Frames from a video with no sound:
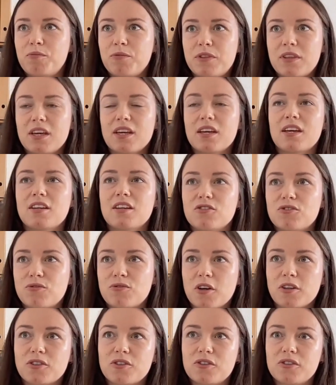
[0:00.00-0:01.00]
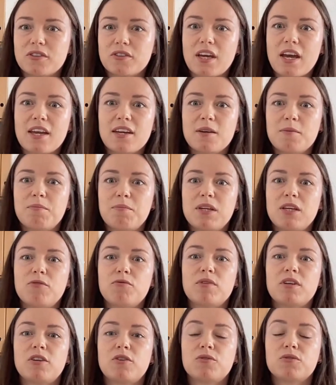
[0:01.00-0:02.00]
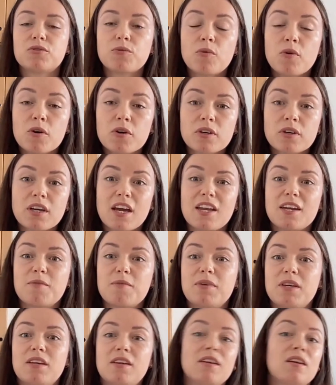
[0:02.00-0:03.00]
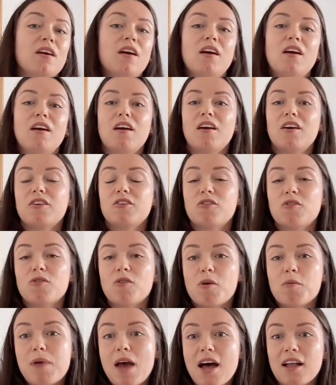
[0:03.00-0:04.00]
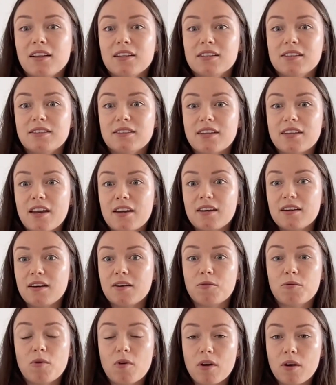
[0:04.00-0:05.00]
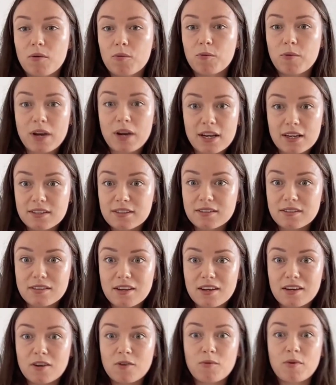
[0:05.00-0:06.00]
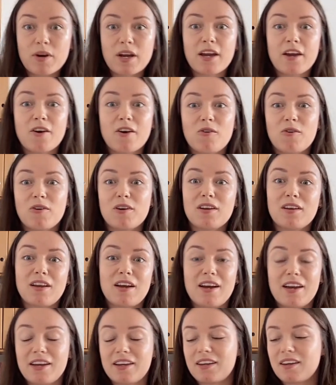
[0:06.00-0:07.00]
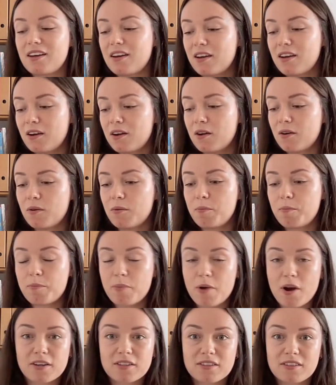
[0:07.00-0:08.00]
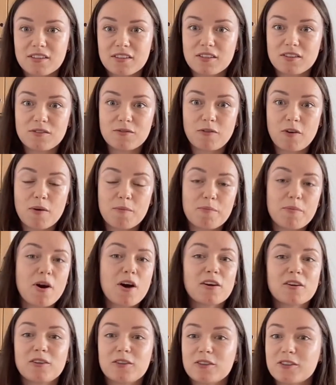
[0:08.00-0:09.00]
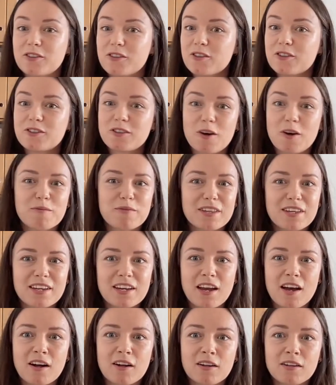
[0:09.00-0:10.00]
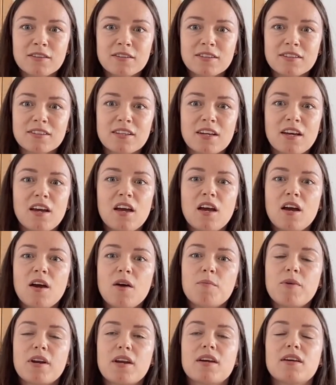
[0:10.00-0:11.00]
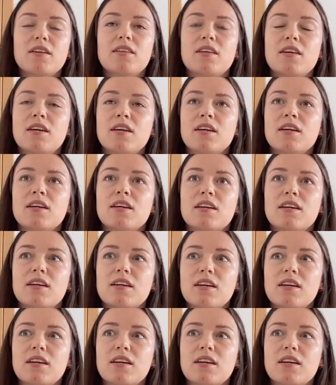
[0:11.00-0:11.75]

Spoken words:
thinking structures. Can it be reused wood? Can it be Euro pallets that are waste anyway, or like boxes from bottles or something else? But I think